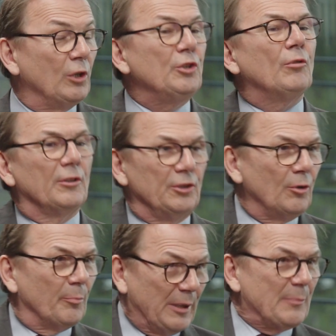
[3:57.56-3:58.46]
Well, you're
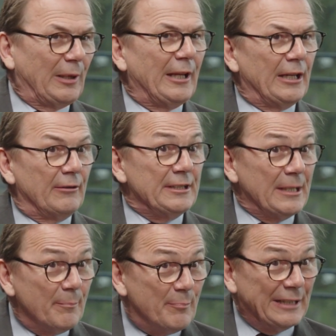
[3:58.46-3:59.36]
a big player in the
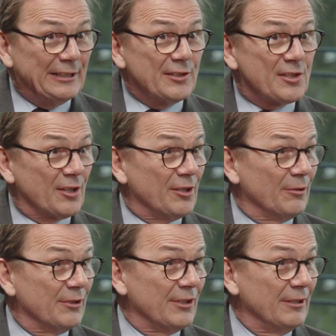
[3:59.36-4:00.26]
embedded
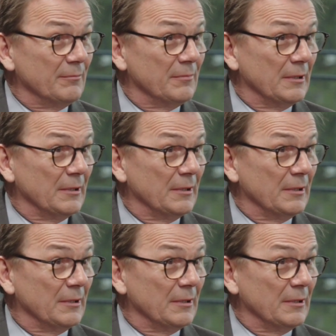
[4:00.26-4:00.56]
security